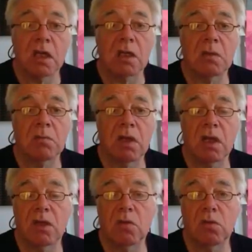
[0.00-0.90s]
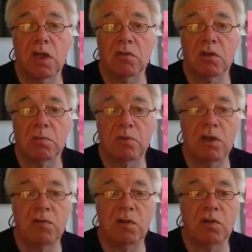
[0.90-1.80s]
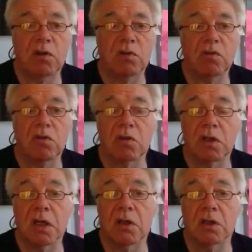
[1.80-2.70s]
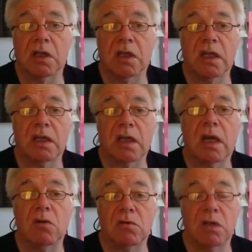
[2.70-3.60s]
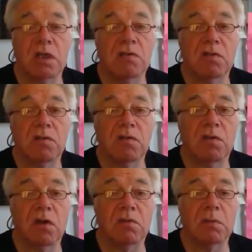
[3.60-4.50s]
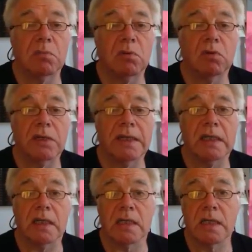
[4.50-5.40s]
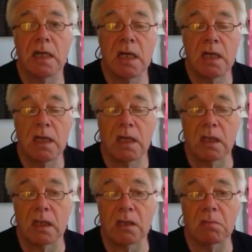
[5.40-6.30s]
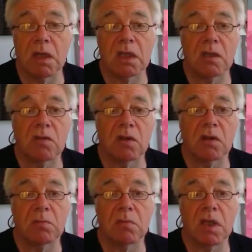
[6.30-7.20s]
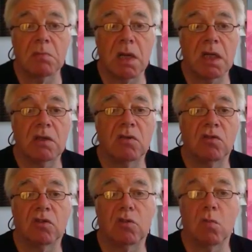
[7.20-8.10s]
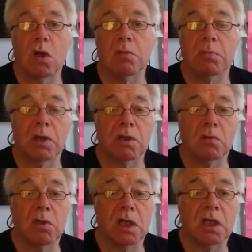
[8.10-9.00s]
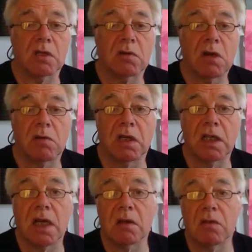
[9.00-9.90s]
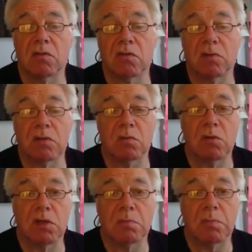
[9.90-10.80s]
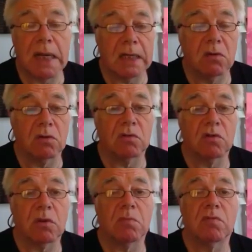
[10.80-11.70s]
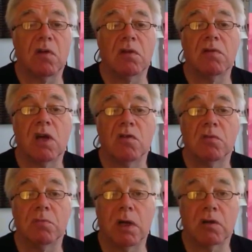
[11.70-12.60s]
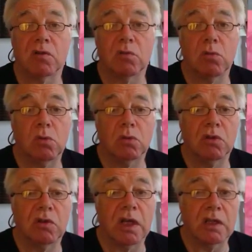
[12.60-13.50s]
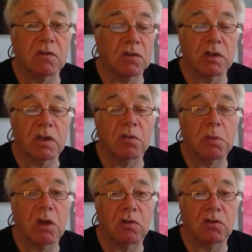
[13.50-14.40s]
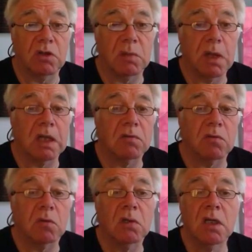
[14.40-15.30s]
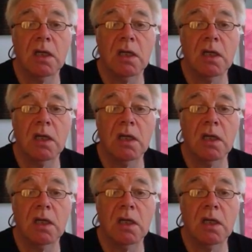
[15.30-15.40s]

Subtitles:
Norton, under the previous owner, Stuart Garner, had only 55 employees, and they made just one bike a week. Now, currently, that with a backlog of some 500 bikes that are ordered and at least partially paid for,